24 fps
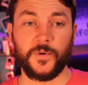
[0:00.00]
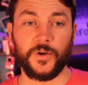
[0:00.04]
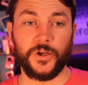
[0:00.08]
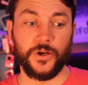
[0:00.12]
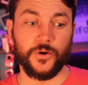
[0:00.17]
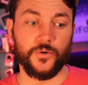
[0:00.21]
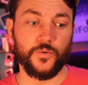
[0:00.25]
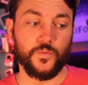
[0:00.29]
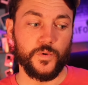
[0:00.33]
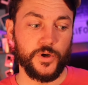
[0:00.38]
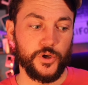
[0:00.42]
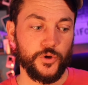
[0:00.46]
you
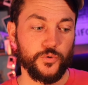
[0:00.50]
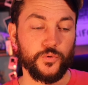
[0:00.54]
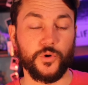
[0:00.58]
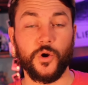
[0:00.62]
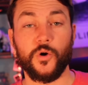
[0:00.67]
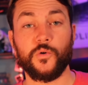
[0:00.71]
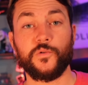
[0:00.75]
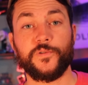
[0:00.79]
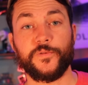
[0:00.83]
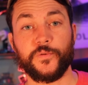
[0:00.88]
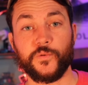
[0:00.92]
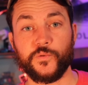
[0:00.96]
know, when you
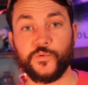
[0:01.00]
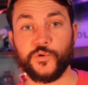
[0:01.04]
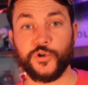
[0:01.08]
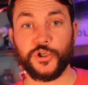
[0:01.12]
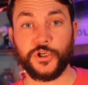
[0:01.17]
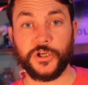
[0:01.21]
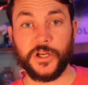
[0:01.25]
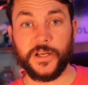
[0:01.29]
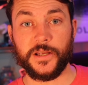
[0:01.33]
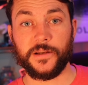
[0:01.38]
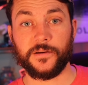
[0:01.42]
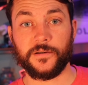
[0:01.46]
go through
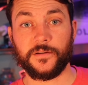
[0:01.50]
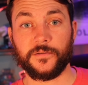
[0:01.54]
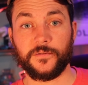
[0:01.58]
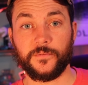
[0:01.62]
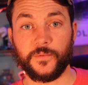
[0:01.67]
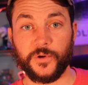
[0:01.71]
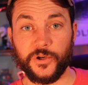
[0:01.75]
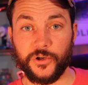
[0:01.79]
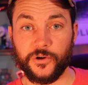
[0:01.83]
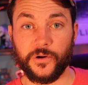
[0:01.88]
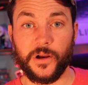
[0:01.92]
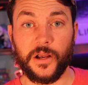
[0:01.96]
shit
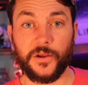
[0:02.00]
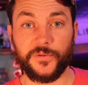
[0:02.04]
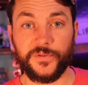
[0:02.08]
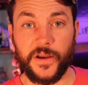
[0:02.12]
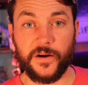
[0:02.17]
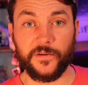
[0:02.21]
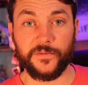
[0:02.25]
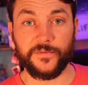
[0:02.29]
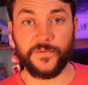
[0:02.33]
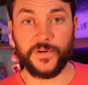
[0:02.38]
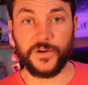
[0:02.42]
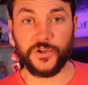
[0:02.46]
when you're out
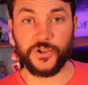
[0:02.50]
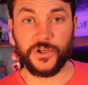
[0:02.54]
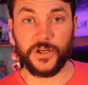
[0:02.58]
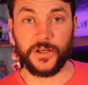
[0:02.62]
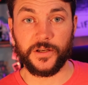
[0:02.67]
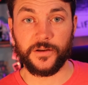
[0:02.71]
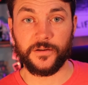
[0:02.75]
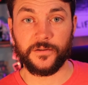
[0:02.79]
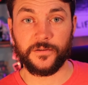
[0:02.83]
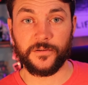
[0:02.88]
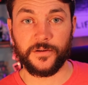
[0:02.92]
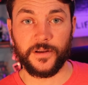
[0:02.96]
there
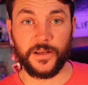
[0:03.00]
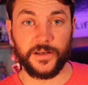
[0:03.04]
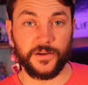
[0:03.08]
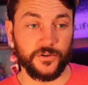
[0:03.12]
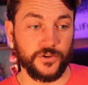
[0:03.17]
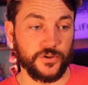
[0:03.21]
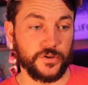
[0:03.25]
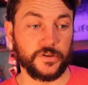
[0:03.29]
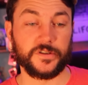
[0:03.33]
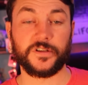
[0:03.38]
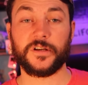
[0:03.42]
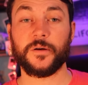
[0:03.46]
fishing and
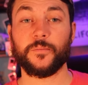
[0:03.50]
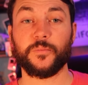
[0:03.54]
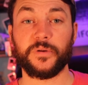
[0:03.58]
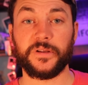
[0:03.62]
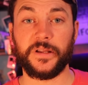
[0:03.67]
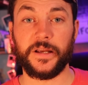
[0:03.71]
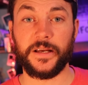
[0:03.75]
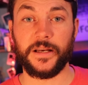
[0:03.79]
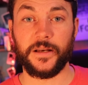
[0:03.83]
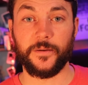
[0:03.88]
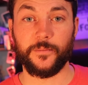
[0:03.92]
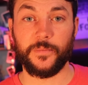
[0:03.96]
you just
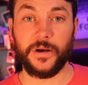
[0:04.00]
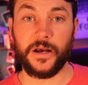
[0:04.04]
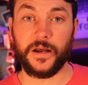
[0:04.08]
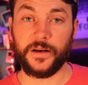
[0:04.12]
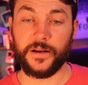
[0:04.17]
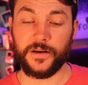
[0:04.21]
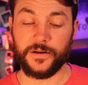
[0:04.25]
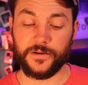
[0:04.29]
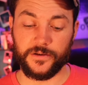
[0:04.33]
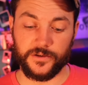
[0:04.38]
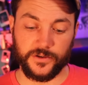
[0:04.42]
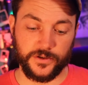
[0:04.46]
complain about
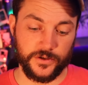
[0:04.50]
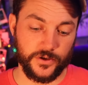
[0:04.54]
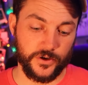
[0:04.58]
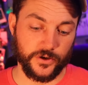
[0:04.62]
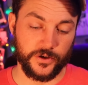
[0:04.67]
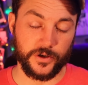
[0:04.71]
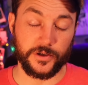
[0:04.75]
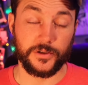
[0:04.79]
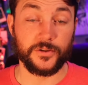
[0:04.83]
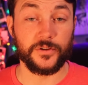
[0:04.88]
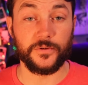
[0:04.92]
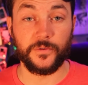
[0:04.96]
it and
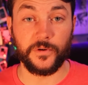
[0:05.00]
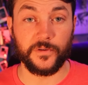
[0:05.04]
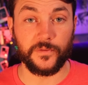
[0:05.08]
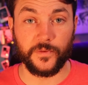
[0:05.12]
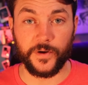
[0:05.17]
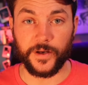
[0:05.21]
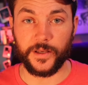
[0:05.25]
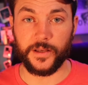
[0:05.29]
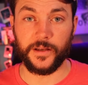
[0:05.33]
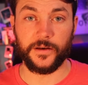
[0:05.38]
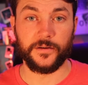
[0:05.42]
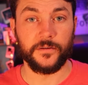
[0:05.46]
turn it to a
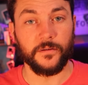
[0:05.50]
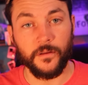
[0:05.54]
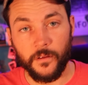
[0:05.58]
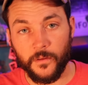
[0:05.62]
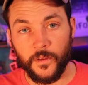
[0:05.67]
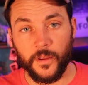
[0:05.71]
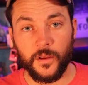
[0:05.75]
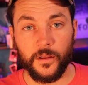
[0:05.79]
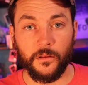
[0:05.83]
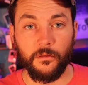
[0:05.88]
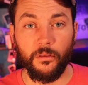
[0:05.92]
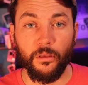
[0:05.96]
freaking
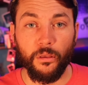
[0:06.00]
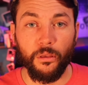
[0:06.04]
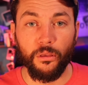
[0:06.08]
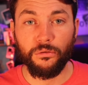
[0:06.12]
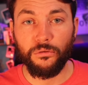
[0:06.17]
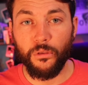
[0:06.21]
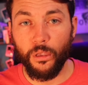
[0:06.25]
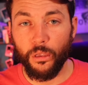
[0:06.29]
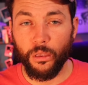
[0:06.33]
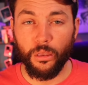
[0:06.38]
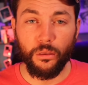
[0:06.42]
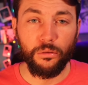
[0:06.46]

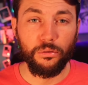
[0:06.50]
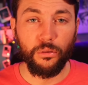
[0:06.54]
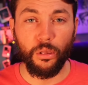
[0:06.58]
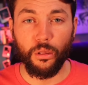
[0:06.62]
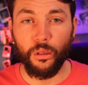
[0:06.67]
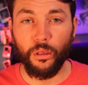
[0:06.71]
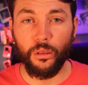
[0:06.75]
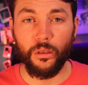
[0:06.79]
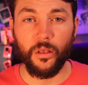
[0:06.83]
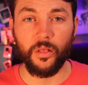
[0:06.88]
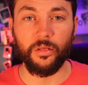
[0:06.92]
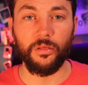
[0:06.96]

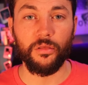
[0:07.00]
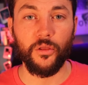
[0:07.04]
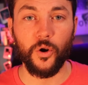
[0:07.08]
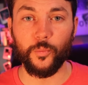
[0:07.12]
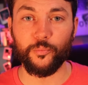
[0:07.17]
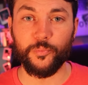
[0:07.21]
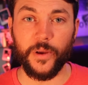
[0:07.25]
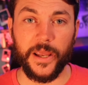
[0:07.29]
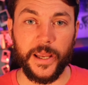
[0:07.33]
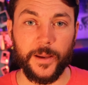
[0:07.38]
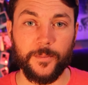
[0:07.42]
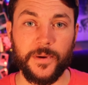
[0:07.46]
little
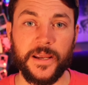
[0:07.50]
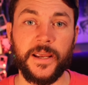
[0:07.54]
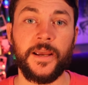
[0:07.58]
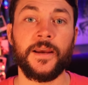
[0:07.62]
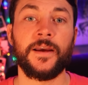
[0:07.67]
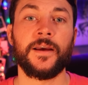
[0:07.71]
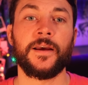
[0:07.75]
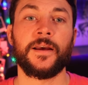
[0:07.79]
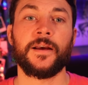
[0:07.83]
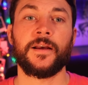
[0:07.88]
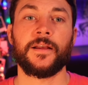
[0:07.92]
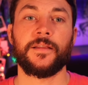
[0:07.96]
baby,
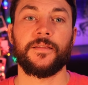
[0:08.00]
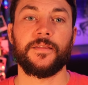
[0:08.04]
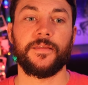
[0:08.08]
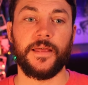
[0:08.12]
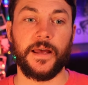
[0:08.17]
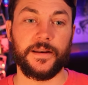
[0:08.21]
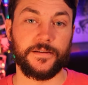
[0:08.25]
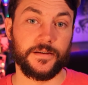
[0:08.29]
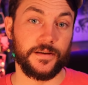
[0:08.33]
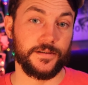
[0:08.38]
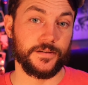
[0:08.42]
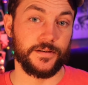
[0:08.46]

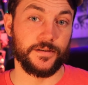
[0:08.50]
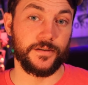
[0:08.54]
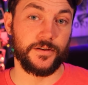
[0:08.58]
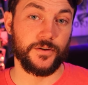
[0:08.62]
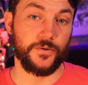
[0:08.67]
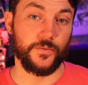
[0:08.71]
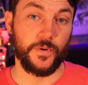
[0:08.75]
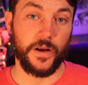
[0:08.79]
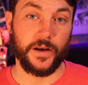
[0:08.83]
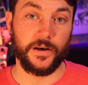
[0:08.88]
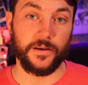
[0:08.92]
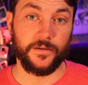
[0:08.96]
that doesn't
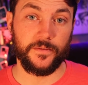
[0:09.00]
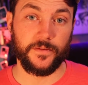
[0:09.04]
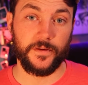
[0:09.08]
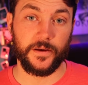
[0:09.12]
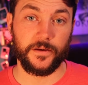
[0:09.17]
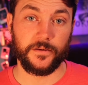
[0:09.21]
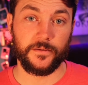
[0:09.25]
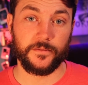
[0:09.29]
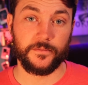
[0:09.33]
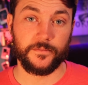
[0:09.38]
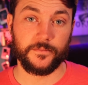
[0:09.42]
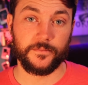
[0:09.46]
do
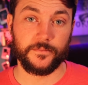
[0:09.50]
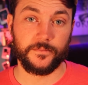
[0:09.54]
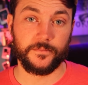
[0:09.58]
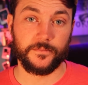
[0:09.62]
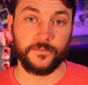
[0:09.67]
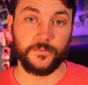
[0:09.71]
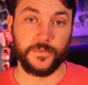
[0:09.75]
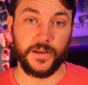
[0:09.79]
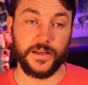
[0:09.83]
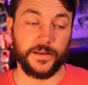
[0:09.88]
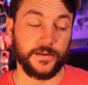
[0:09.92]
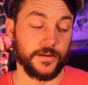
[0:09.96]
anything
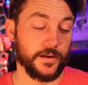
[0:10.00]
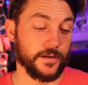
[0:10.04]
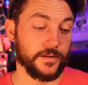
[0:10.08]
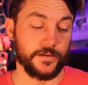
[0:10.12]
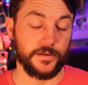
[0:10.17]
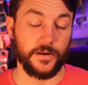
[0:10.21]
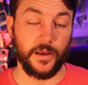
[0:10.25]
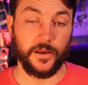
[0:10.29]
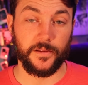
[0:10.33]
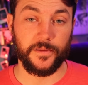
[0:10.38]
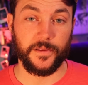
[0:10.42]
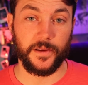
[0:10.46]

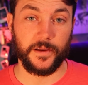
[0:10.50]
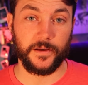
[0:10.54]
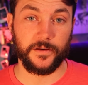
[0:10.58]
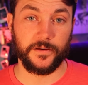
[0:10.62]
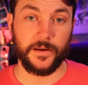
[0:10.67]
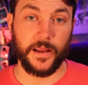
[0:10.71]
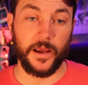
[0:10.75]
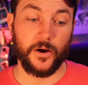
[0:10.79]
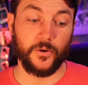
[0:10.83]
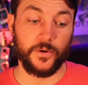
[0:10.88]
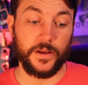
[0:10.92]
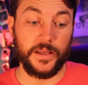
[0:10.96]
does nothing.
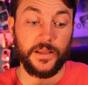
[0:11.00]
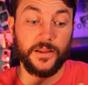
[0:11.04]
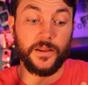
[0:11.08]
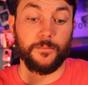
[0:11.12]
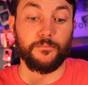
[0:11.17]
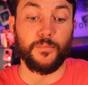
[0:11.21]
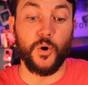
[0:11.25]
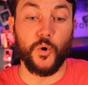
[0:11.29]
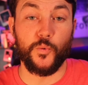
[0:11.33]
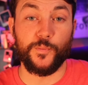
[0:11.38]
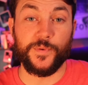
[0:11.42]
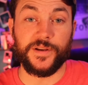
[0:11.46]
Now, in the
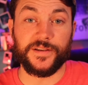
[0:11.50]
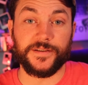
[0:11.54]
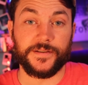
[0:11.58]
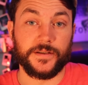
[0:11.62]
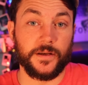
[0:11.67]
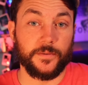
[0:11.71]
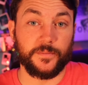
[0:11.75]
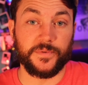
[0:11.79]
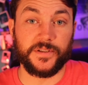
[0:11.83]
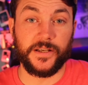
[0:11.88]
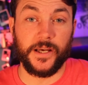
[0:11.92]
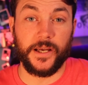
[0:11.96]
moment,
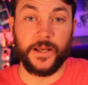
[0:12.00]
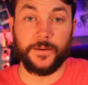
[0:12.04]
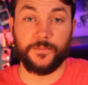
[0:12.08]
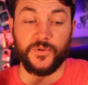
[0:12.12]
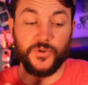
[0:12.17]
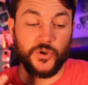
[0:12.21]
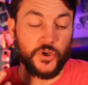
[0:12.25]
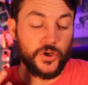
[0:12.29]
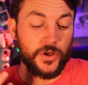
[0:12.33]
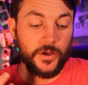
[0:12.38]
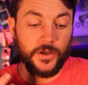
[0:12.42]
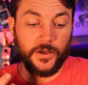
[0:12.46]

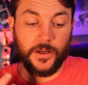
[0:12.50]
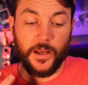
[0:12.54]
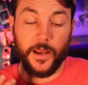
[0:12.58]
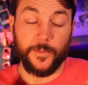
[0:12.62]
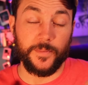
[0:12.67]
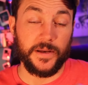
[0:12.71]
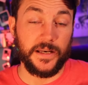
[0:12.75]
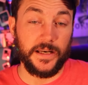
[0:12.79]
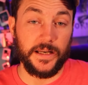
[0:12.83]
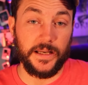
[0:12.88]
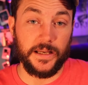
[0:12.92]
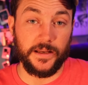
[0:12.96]
sometimes, I
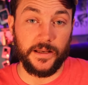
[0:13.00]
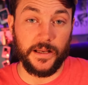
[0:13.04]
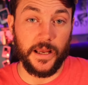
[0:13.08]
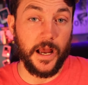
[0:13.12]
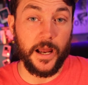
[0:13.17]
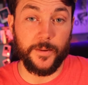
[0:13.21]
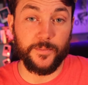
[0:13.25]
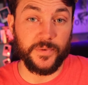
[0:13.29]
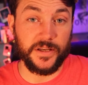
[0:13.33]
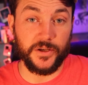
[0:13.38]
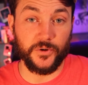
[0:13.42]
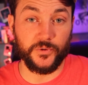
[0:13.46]
mean,
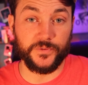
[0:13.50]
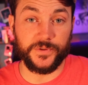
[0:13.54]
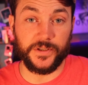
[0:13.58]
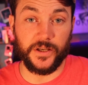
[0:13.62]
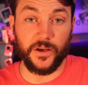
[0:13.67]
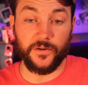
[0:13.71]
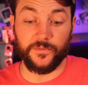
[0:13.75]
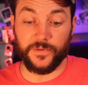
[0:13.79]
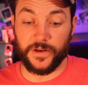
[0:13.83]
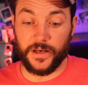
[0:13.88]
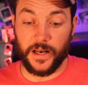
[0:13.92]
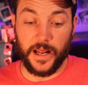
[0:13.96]
I'm guilty
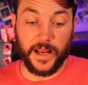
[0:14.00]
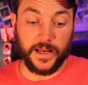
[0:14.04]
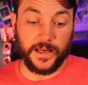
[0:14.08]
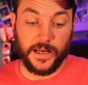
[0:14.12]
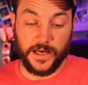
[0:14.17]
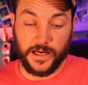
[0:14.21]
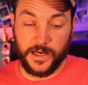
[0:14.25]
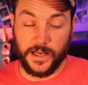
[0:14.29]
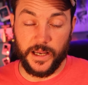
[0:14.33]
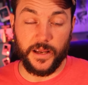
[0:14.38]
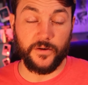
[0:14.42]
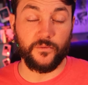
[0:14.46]
of it. I
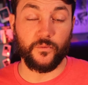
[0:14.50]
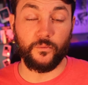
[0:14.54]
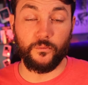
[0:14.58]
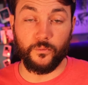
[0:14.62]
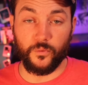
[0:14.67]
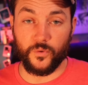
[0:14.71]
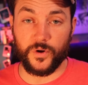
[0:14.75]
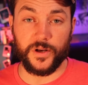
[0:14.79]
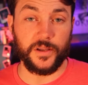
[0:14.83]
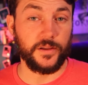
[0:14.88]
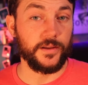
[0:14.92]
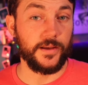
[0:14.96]
can get
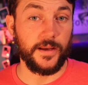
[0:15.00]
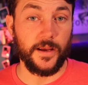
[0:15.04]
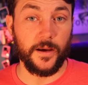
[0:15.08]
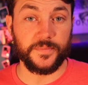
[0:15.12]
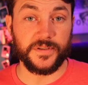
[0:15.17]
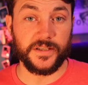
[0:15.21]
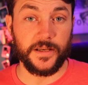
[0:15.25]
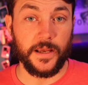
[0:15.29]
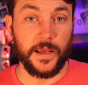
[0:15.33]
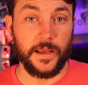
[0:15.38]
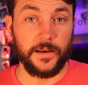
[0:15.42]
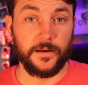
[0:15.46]
really
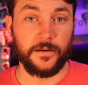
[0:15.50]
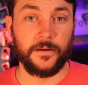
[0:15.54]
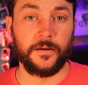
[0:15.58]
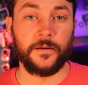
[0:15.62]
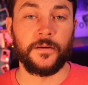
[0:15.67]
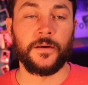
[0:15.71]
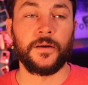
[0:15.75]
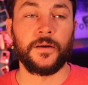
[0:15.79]
upset.